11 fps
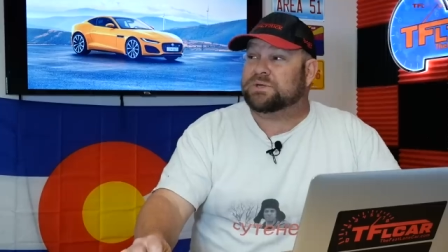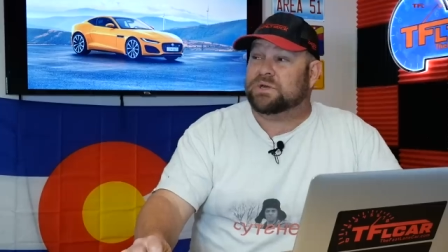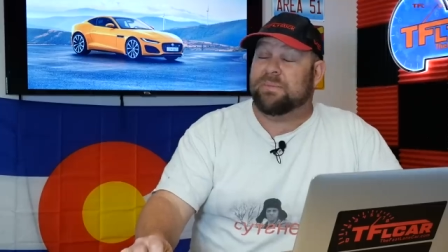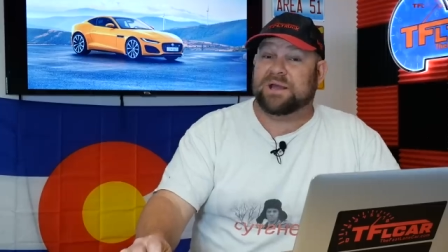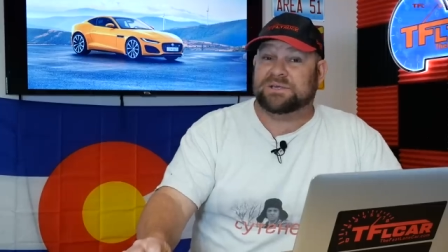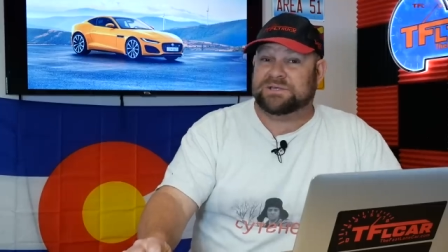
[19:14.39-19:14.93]
should
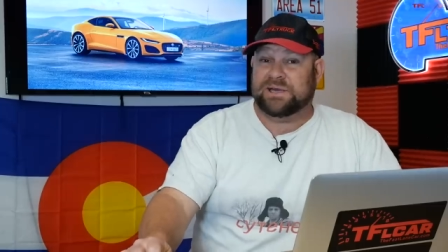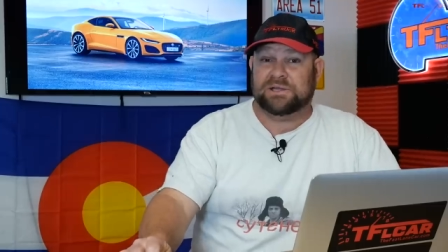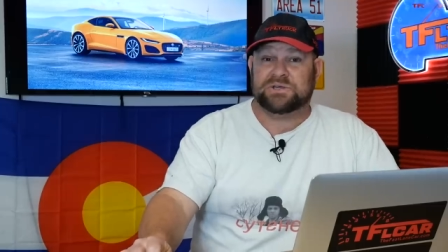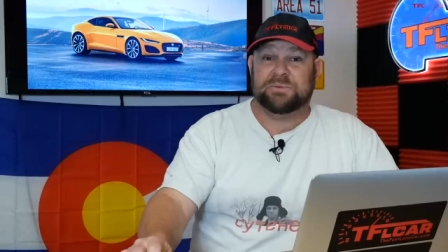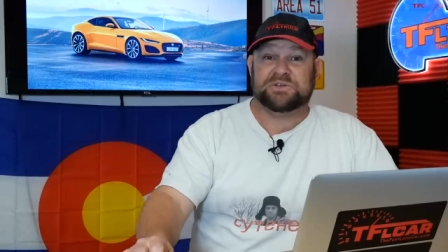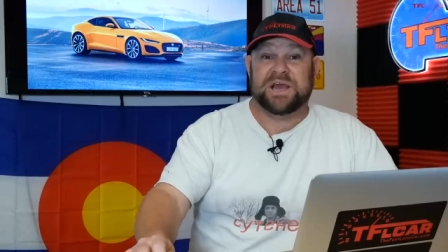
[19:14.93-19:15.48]
make a
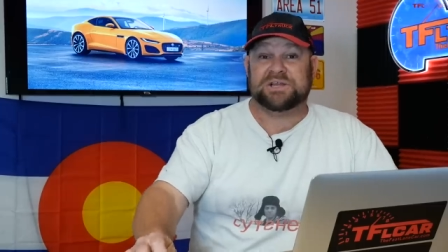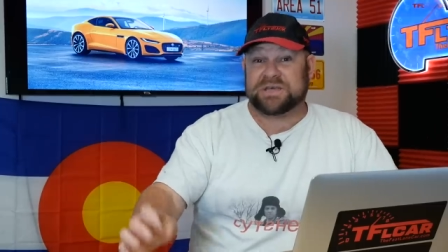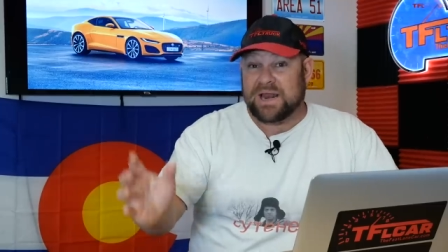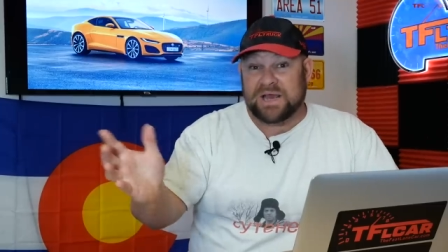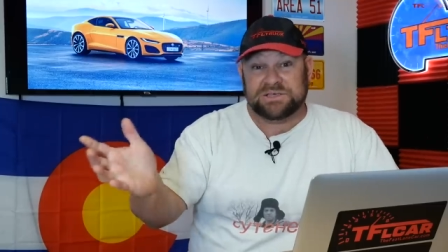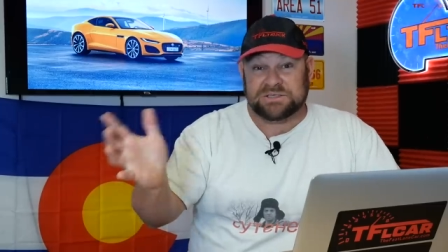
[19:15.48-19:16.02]
dealership change,
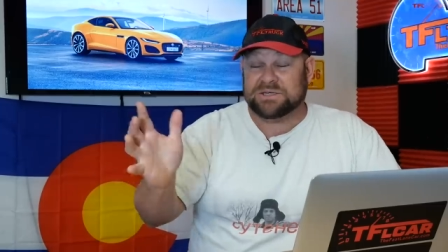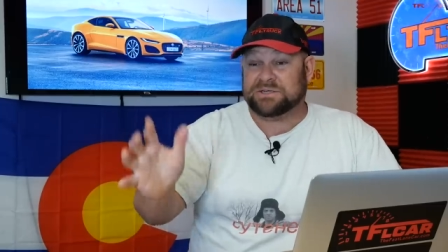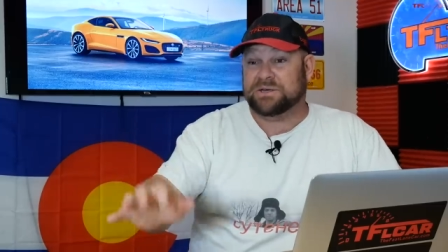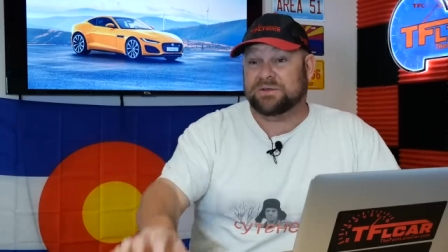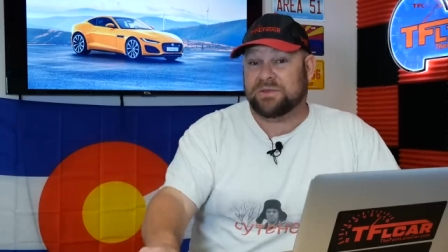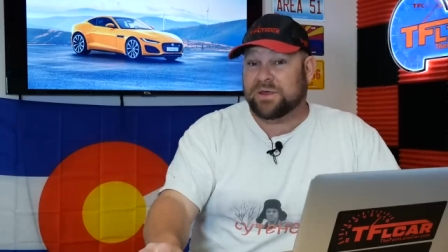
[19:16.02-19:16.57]
and I seriously
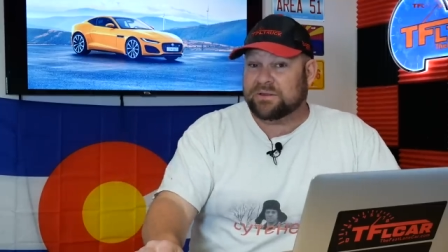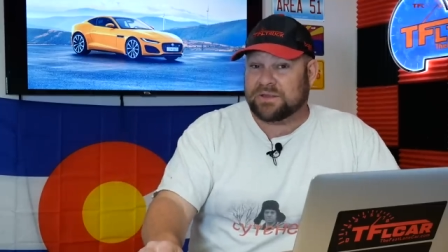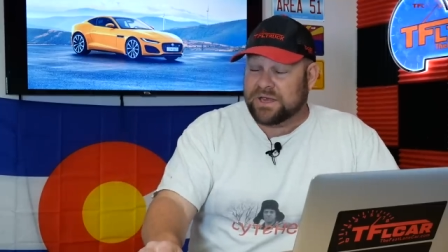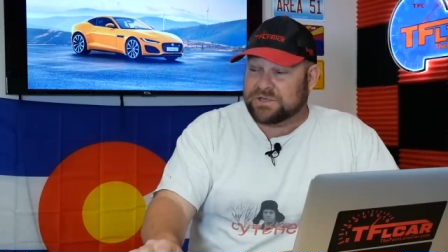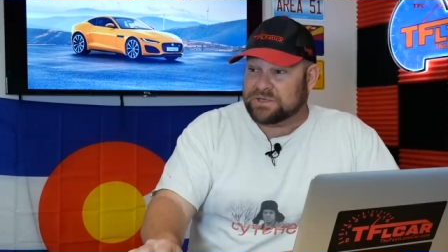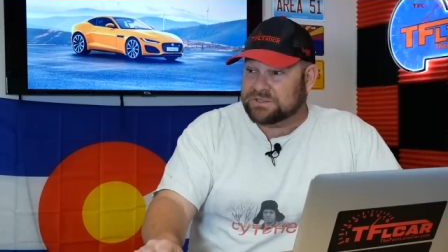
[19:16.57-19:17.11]
do think that
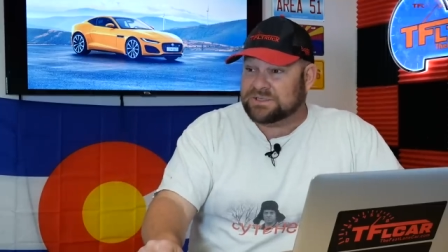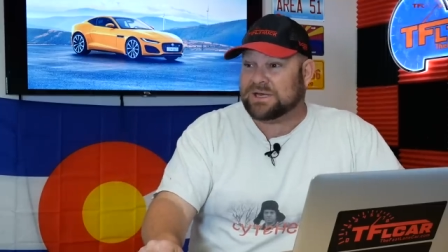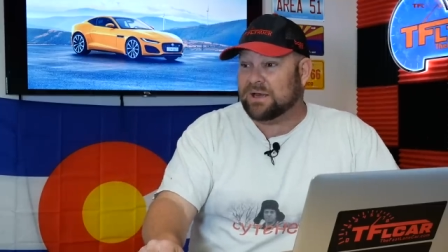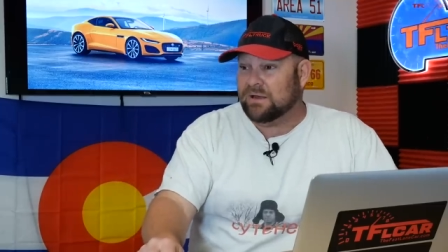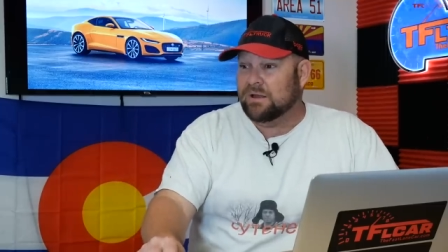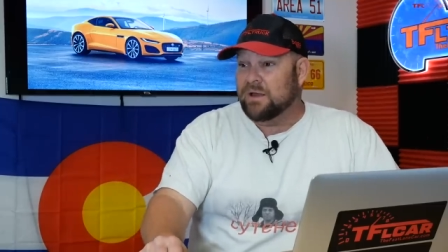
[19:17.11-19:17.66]
they should
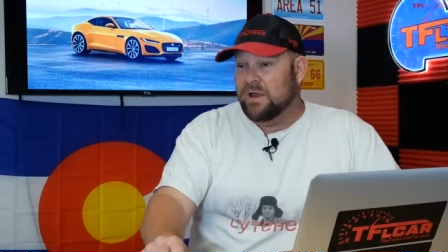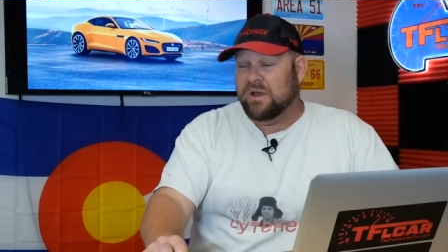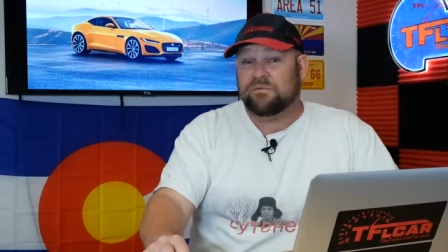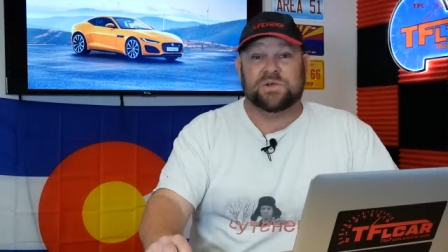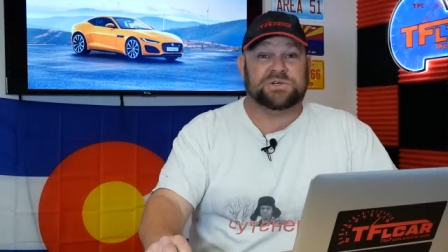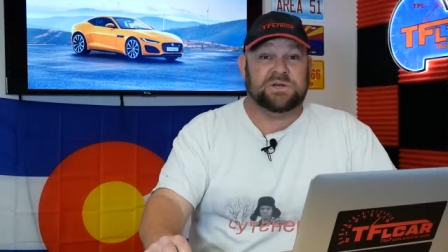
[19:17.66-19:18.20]
sell a
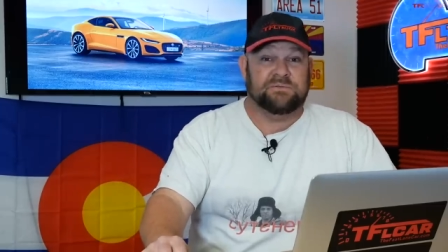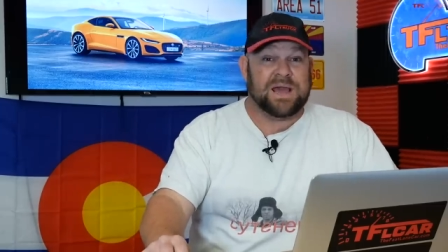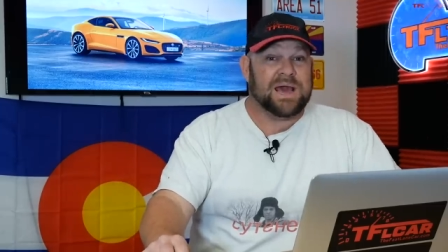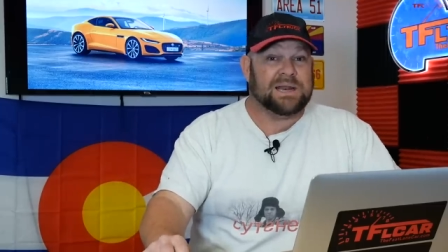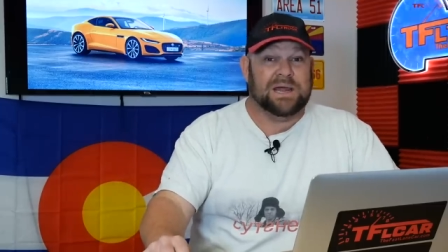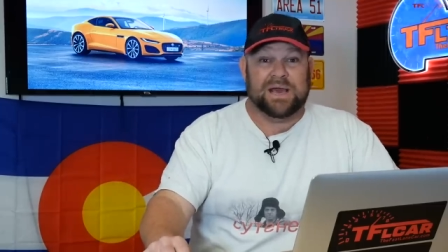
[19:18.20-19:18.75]
version of
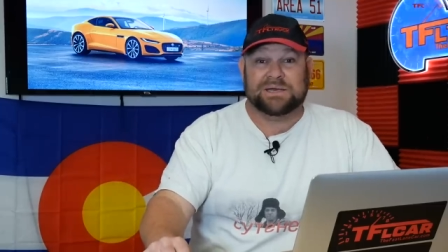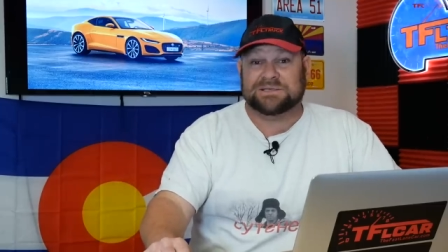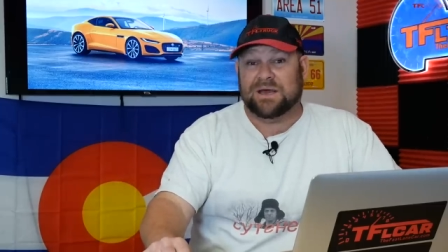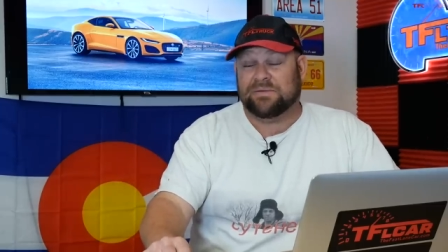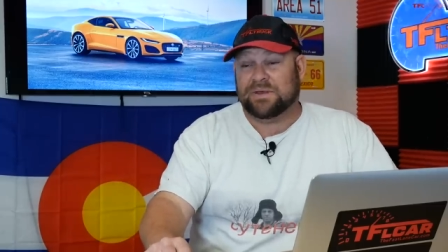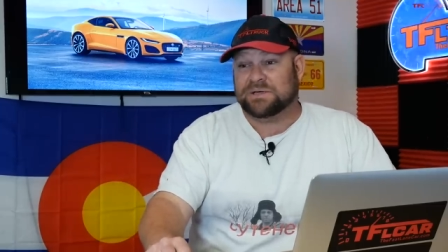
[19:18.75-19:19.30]
Cadillacs
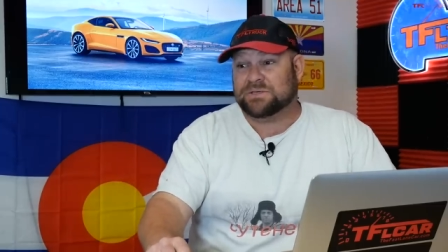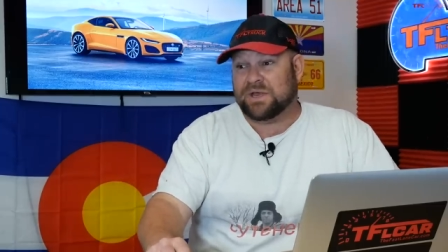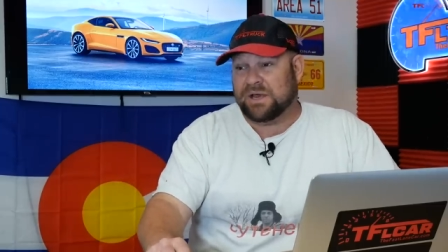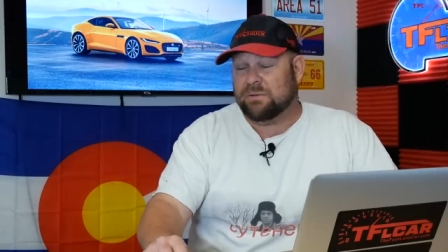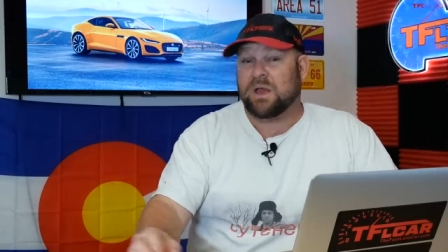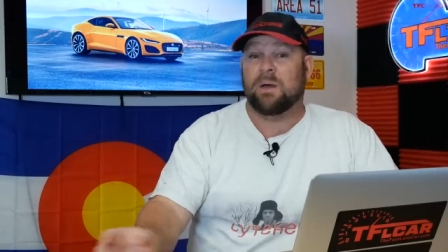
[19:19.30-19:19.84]
out there so they
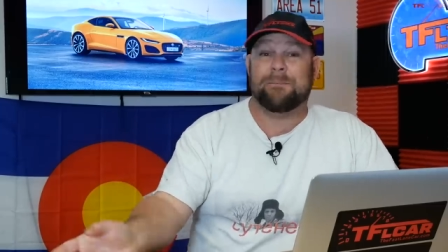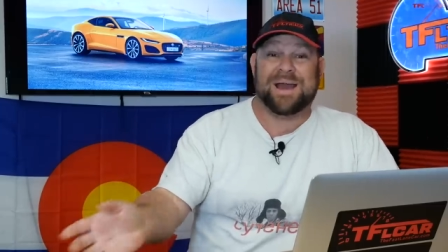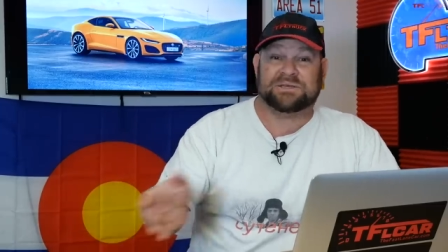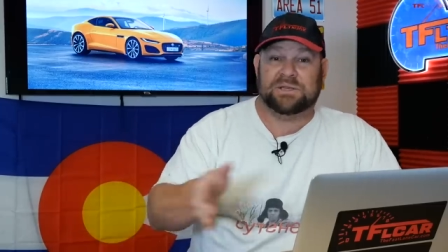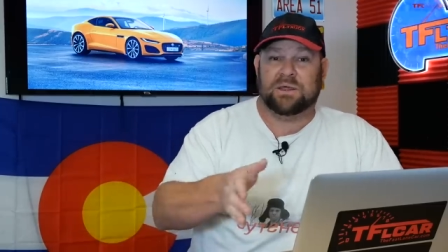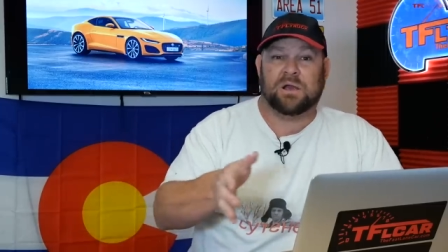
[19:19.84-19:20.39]
can come
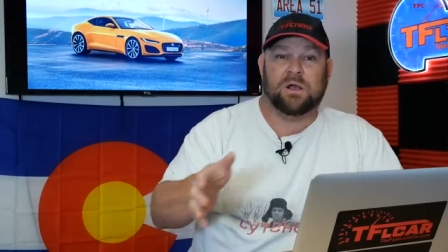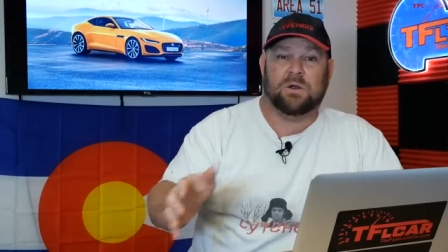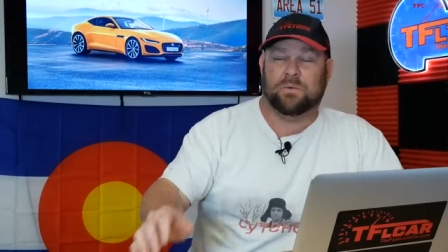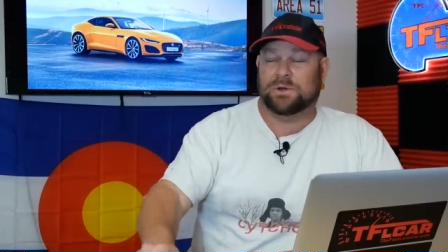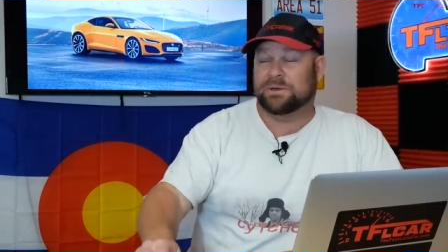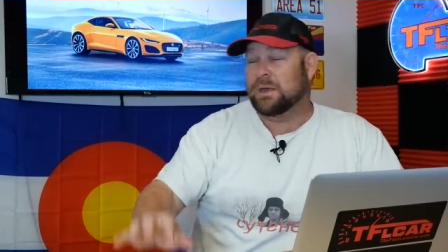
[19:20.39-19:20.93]
back to the car
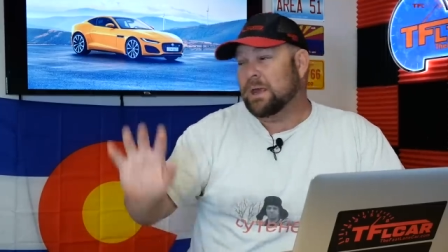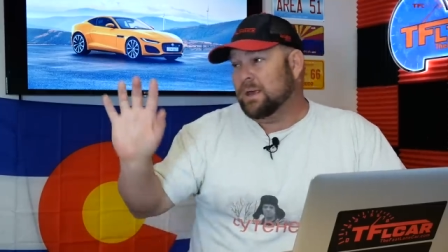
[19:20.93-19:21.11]
world.